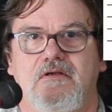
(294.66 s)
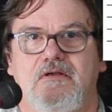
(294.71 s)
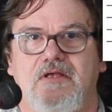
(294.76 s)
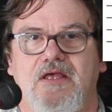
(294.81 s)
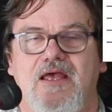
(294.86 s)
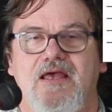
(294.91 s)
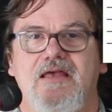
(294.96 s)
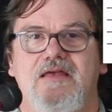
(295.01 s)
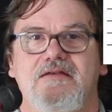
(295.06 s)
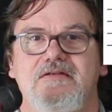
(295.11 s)

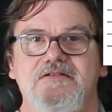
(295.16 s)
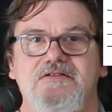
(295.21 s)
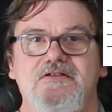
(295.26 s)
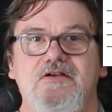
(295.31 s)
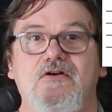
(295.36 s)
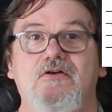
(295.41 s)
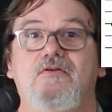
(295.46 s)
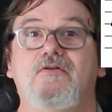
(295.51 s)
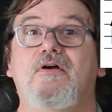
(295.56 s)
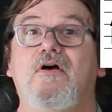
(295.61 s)
Okay,
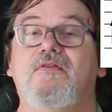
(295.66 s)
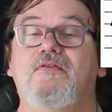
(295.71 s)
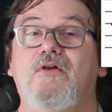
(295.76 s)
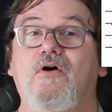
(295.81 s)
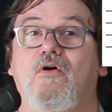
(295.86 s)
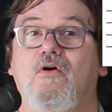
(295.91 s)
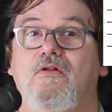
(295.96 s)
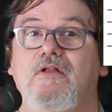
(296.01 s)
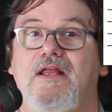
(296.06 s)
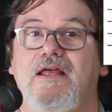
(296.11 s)
so the
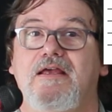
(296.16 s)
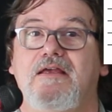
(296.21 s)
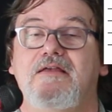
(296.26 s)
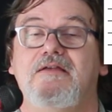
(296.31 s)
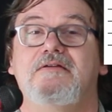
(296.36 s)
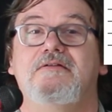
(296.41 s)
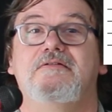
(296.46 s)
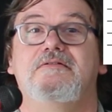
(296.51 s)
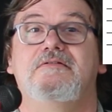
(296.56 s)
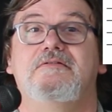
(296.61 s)
whole lick.